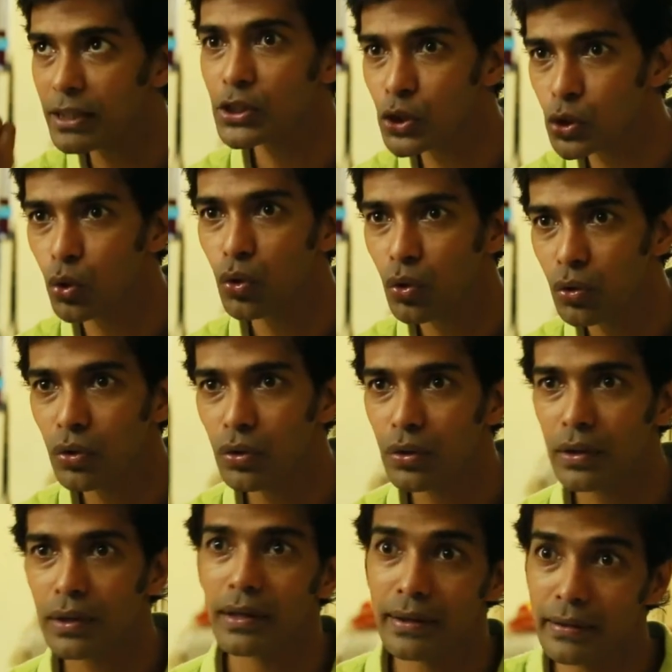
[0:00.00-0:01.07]
show
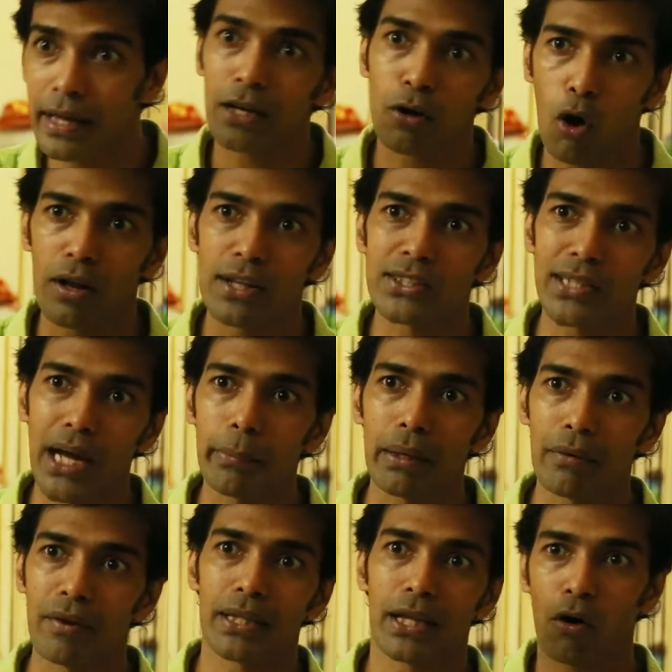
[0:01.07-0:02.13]
in their college timing.
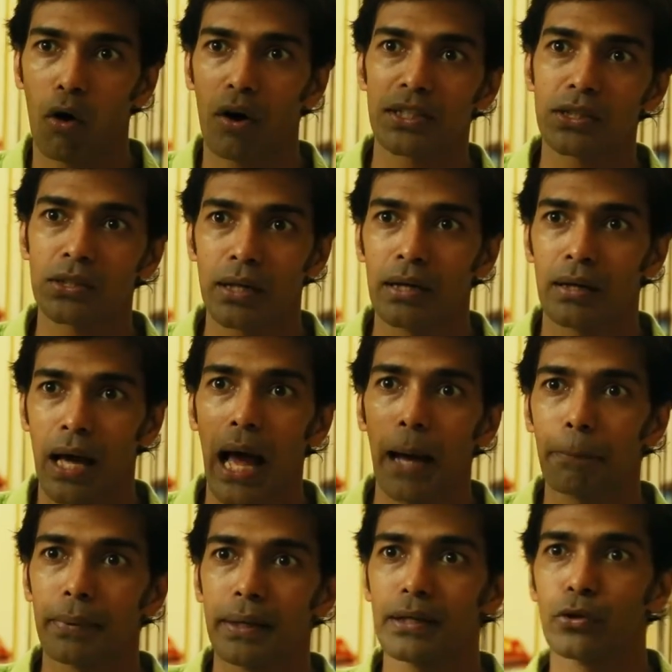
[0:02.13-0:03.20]
When the college is
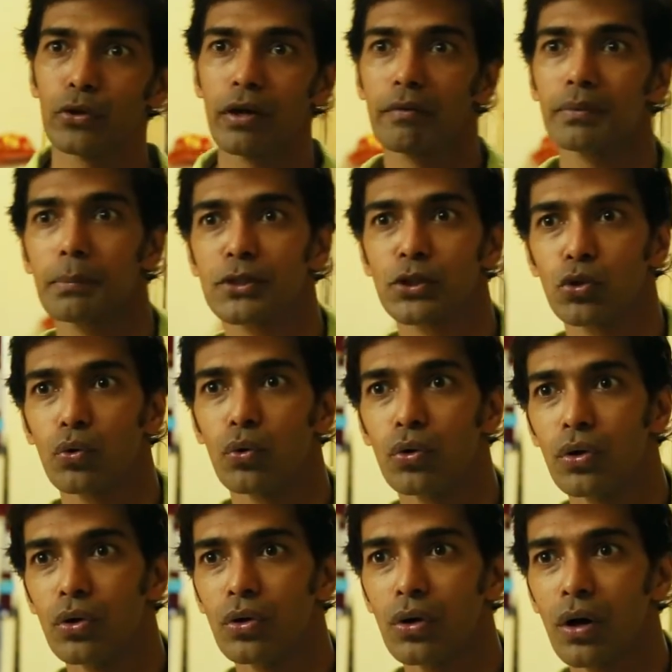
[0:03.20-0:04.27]
happening, you're giving them a show.
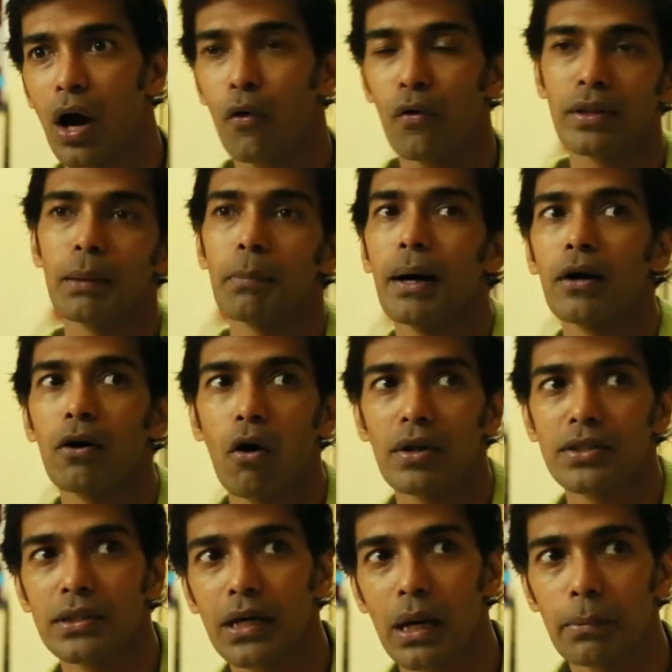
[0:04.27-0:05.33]
How will they bunk college
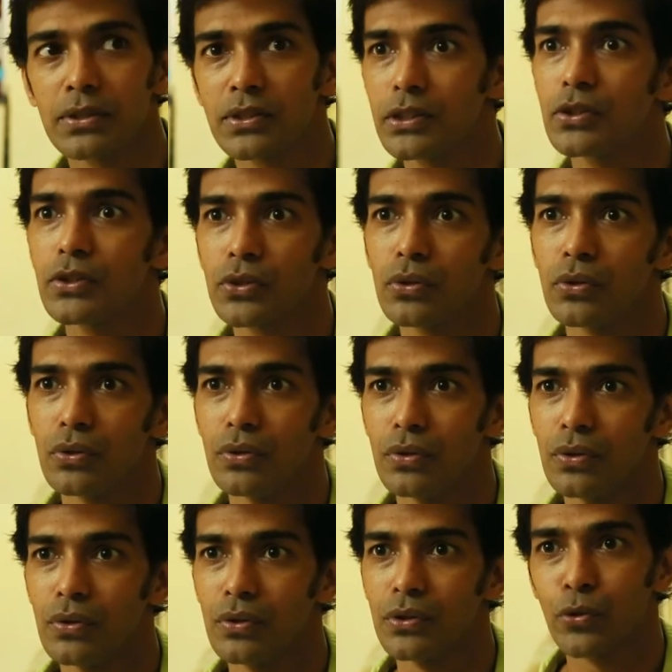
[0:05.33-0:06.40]
and come and see your show?
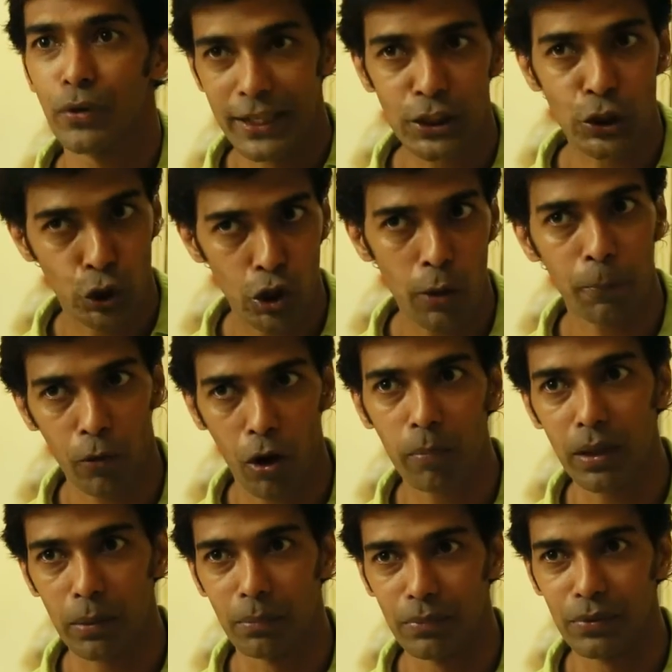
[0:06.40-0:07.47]
So it's your
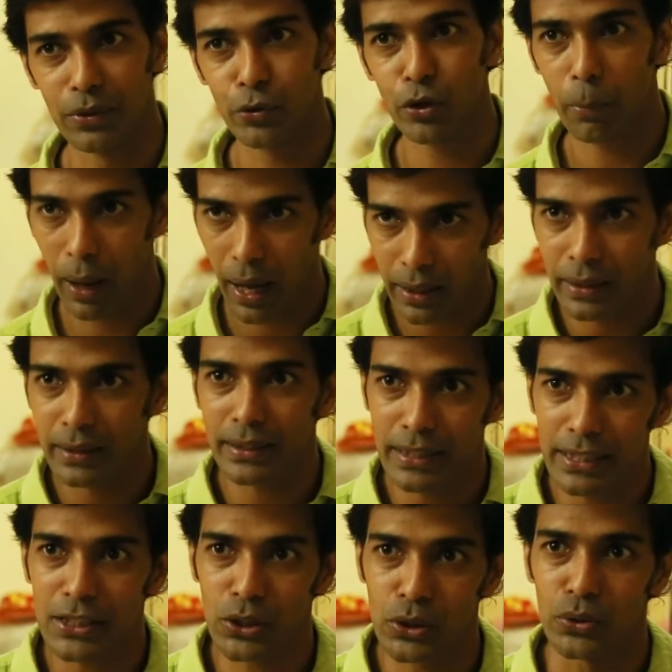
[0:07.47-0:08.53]
problem, your marketing
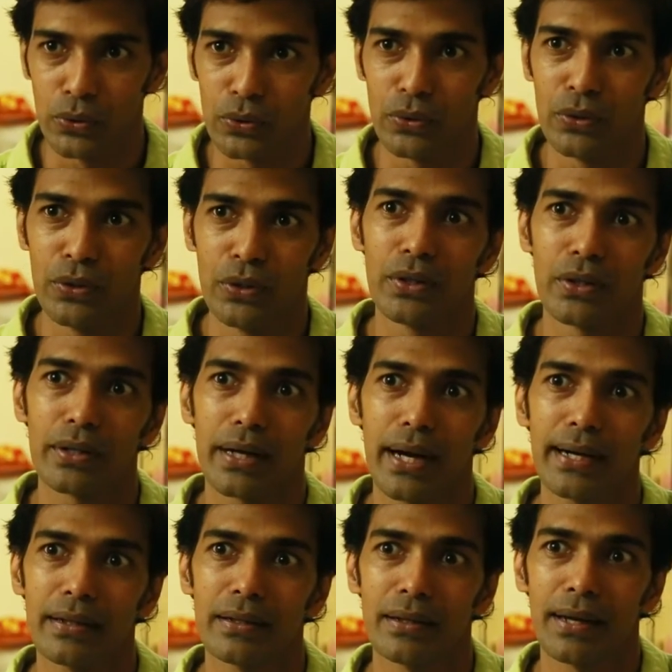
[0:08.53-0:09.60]
issue,
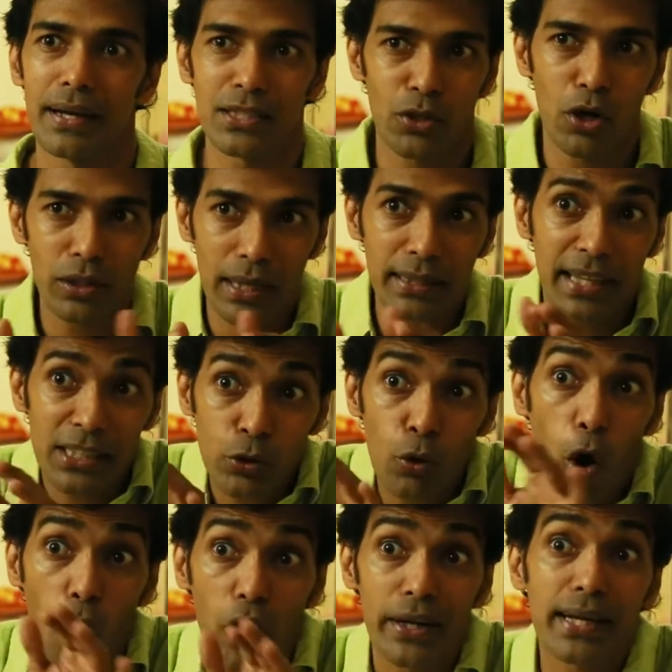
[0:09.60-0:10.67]
right? It's not that there's no
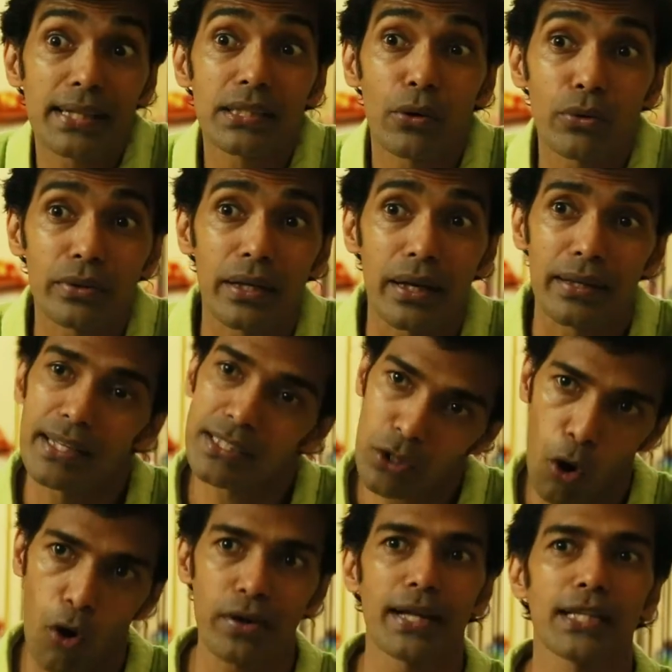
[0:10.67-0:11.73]
audience out there. There's an
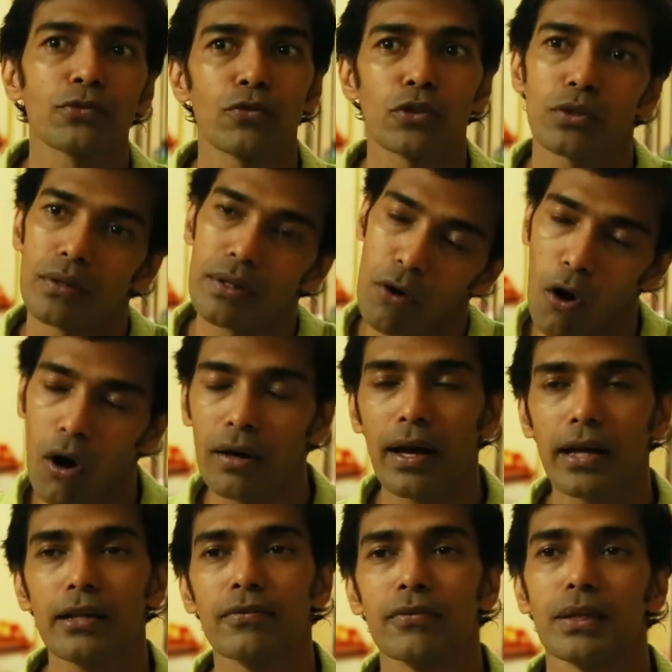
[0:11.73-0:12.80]
audience for all
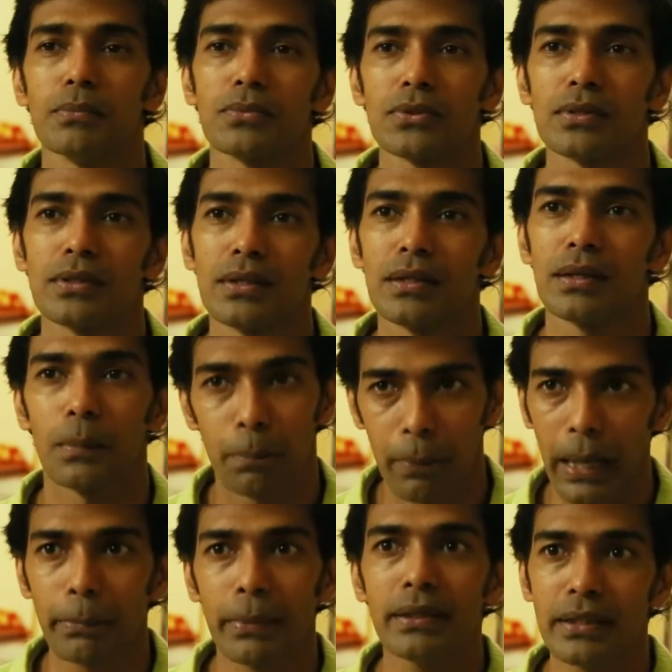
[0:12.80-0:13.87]
kind of films.
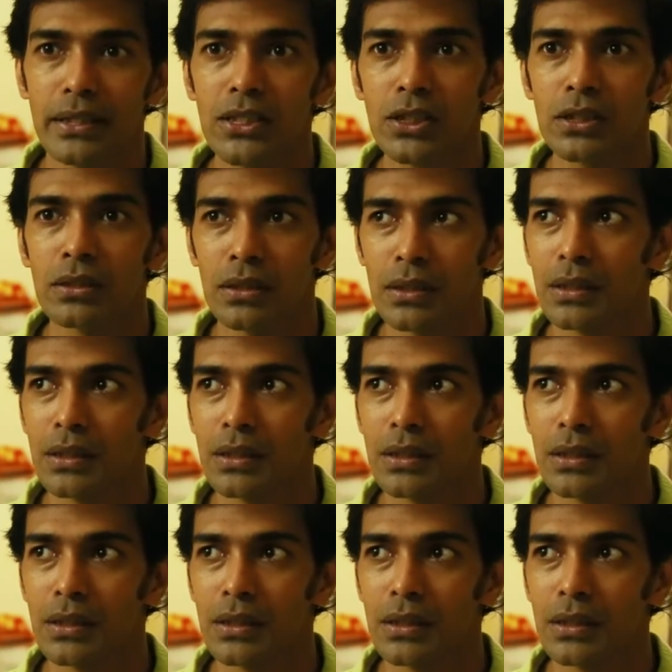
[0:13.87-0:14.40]
Might be niche,